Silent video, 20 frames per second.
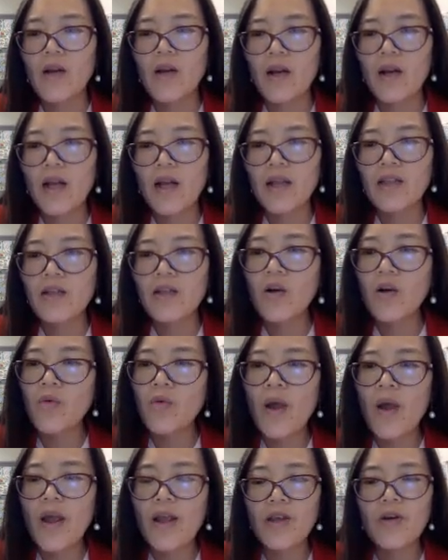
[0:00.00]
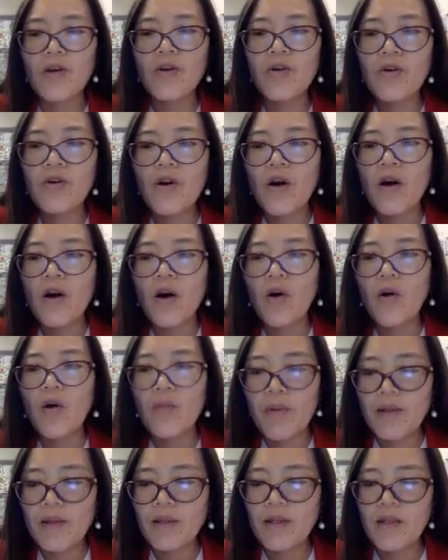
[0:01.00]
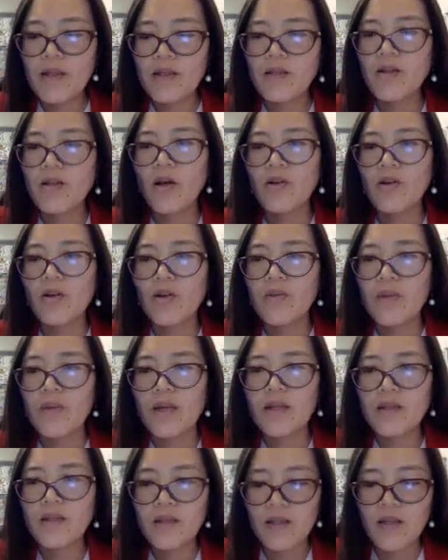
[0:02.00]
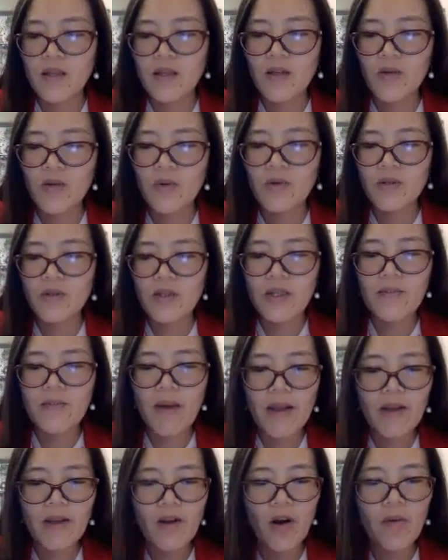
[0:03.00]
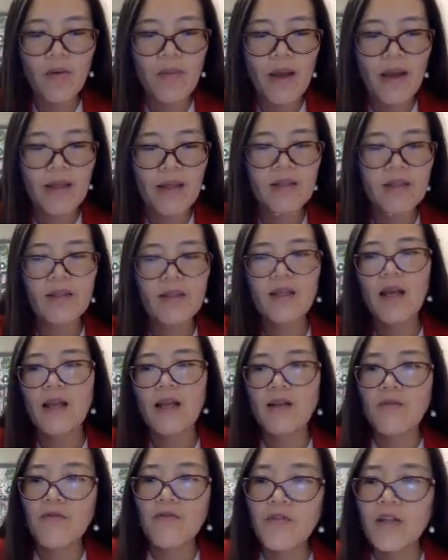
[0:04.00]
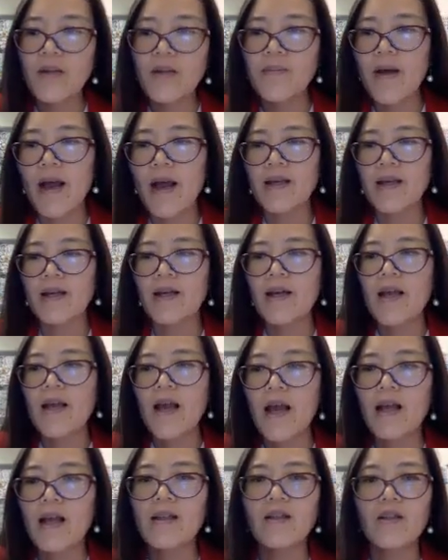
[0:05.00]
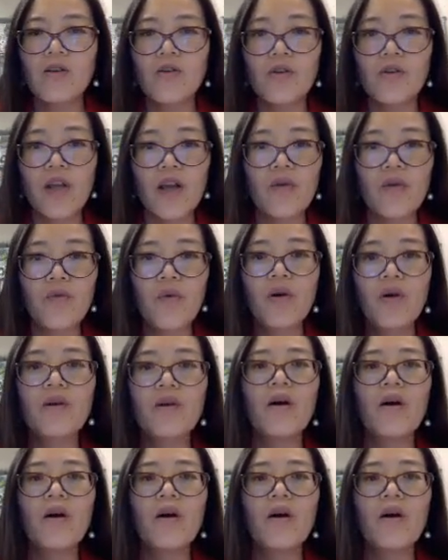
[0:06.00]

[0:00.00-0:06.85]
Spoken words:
later on, when you open this document, you will see my comment and feedback, and you can work